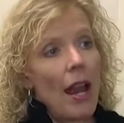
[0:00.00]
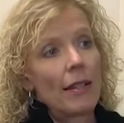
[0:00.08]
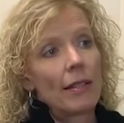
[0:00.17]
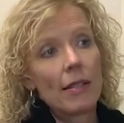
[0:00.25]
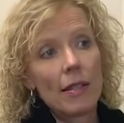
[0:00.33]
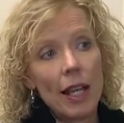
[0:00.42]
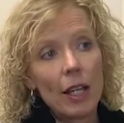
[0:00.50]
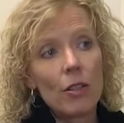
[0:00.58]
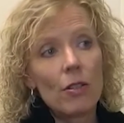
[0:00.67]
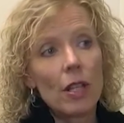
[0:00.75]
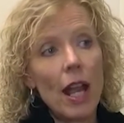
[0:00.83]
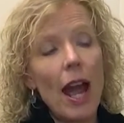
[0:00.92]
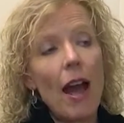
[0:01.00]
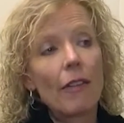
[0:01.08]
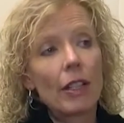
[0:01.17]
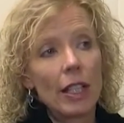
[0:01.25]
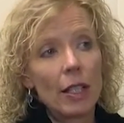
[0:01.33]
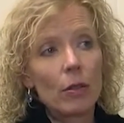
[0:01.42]
and desires to
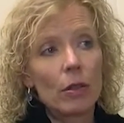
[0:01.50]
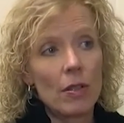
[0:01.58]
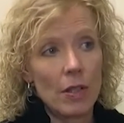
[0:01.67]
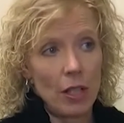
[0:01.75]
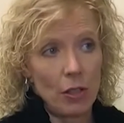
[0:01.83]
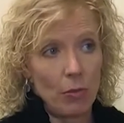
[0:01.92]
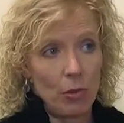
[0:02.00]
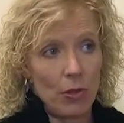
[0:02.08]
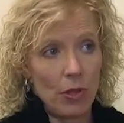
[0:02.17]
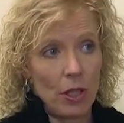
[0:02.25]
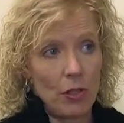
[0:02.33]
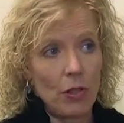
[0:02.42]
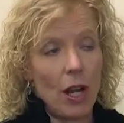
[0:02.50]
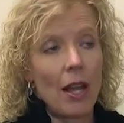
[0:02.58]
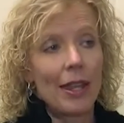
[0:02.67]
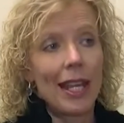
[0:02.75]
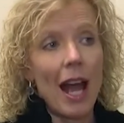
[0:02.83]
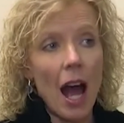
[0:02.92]
have an equalization procedure
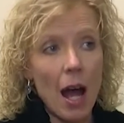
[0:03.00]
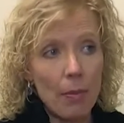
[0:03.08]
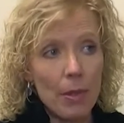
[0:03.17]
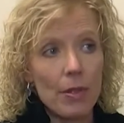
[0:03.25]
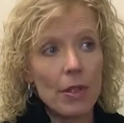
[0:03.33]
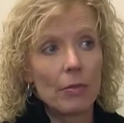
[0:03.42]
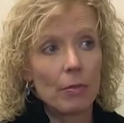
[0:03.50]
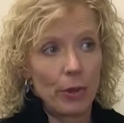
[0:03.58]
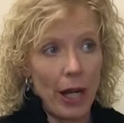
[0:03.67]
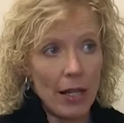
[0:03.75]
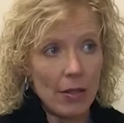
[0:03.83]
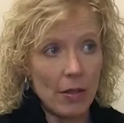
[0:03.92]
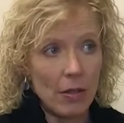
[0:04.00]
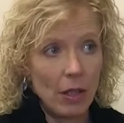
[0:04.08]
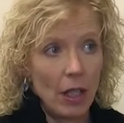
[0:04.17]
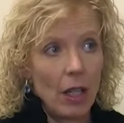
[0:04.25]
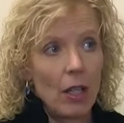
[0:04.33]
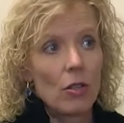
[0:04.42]
on the opposite breast.
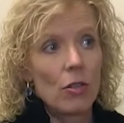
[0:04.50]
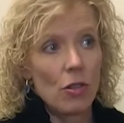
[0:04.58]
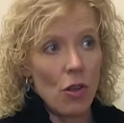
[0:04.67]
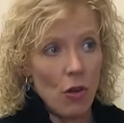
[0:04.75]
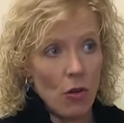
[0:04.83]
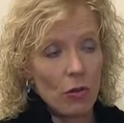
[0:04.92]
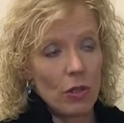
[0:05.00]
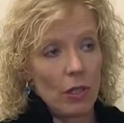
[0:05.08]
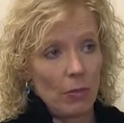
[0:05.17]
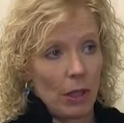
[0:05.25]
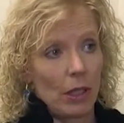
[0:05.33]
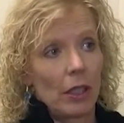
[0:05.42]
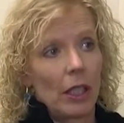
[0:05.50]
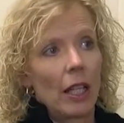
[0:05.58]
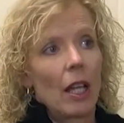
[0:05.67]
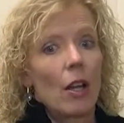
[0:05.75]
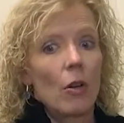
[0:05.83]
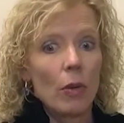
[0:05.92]
So
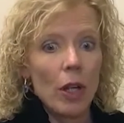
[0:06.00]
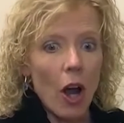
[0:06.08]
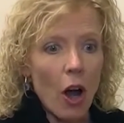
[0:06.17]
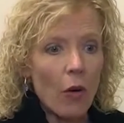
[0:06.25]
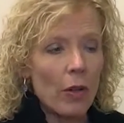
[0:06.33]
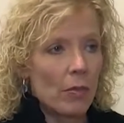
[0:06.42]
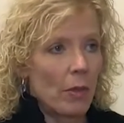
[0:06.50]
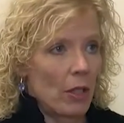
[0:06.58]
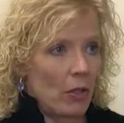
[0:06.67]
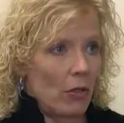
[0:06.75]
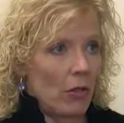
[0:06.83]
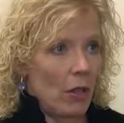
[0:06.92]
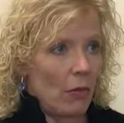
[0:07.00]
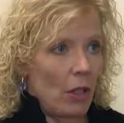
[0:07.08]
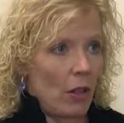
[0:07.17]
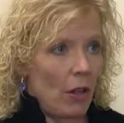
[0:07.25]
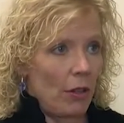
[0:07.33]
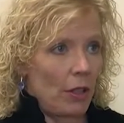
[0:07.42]
typically, we always make sure that
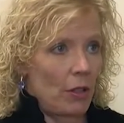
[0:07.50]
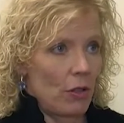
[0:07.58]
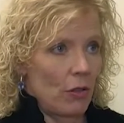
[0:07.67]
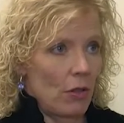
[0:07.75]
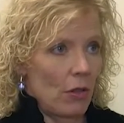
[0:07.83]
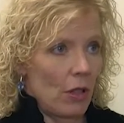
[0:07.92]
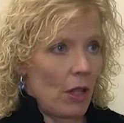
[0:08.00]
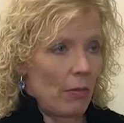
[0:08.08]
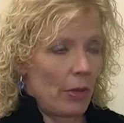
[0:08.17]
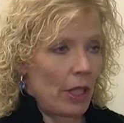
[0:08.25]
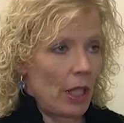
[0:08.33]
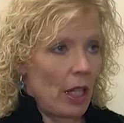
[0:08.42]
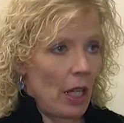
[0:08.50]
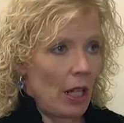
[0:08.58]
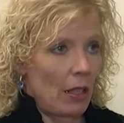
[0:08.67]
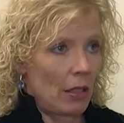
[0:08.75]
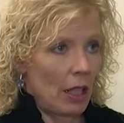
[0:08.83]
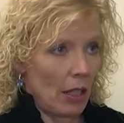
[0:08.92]
we call the insurance company
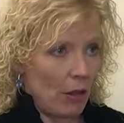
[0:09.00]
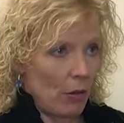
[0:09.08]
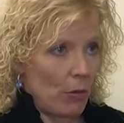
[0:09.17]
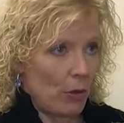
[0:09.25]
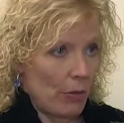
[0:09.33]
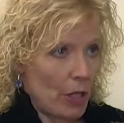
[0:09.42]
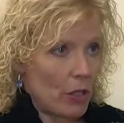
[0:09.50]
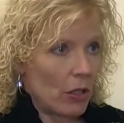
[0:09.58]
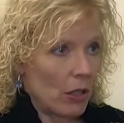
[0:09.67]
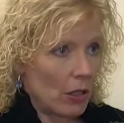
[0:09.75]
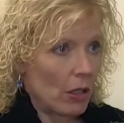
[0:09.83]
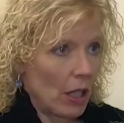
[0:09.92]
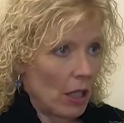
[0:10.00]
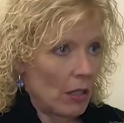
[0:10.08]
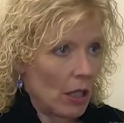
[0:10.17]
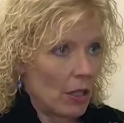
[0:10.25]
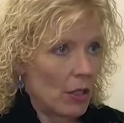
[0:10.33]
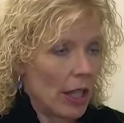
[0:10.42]
and get their permission
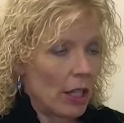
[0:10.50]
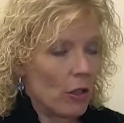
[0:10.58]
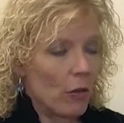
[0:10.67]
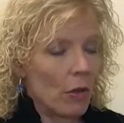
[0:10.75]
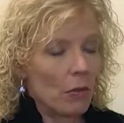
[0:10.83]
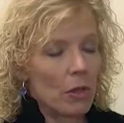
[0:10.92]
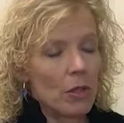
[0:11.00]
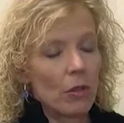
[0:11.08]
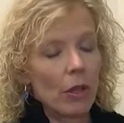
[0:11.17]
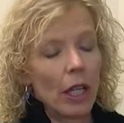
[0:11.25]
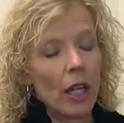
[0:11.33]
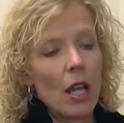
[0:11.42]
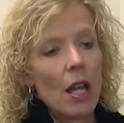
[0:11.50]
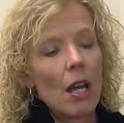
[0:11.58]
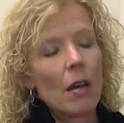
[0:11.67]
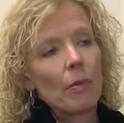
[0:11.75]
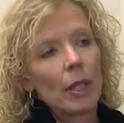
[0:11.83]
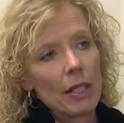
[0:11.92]
and they know what we're doing.
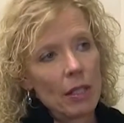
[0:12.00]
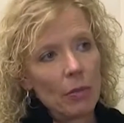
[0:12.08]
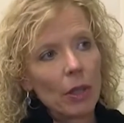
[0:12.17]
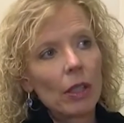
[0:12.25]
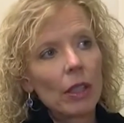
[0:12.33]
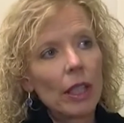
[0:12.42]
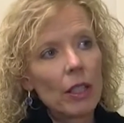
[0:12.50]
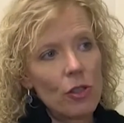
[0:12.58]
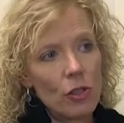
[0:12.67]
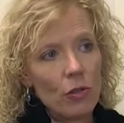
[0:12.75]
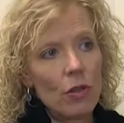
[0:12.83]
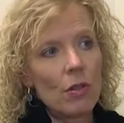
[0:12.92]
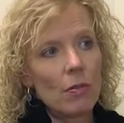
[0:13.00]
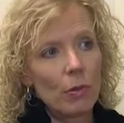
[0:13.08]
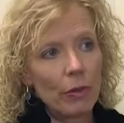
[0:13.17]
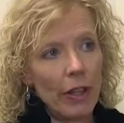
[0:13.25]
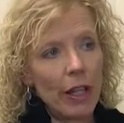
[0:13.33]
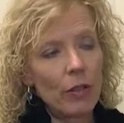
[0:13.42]
But typically, insurance
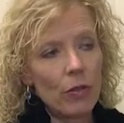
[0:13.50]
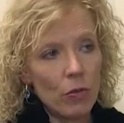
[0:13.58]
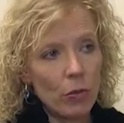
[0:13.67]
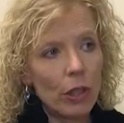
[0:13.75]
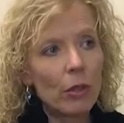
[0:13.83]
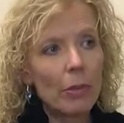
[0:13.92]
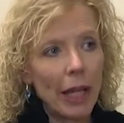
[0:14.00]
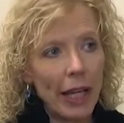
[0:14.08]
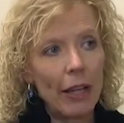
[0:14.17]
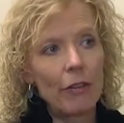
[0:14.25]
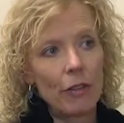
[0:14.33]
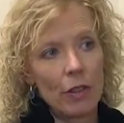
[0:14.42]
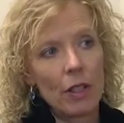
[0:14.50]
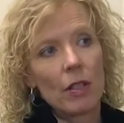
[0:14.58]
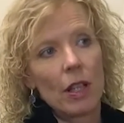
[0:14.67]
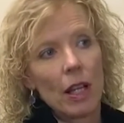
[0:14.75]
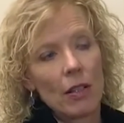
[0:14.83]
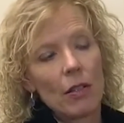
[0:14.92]
providers will pay for
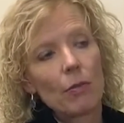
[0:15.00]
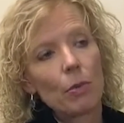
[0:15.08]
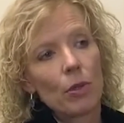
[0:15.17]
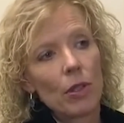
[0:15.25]
these kinds of